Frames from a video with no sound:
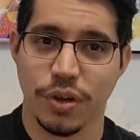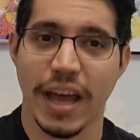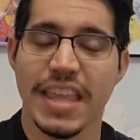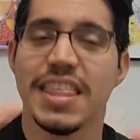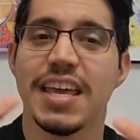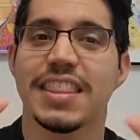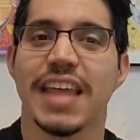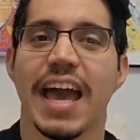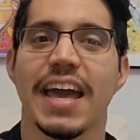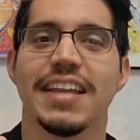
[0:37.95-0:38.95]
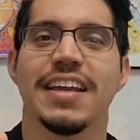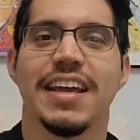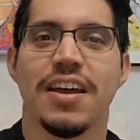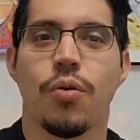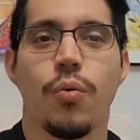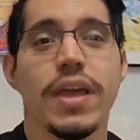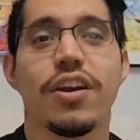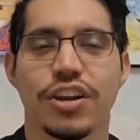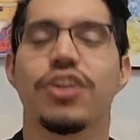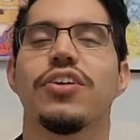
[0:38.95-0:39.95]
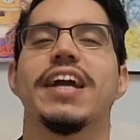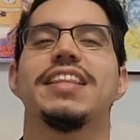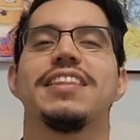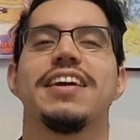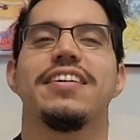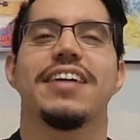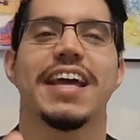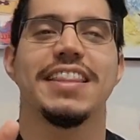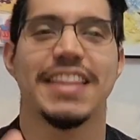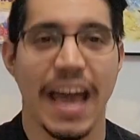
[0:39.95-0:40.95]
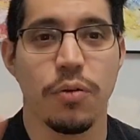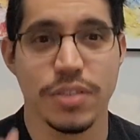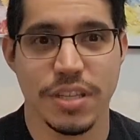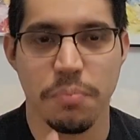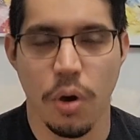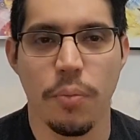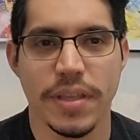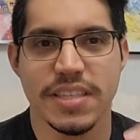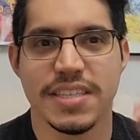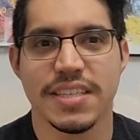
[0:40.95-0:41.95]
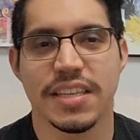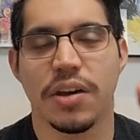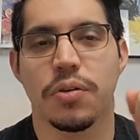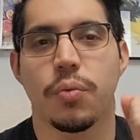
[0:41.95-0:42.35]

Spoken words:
So I think that we are correct there, and that was the moment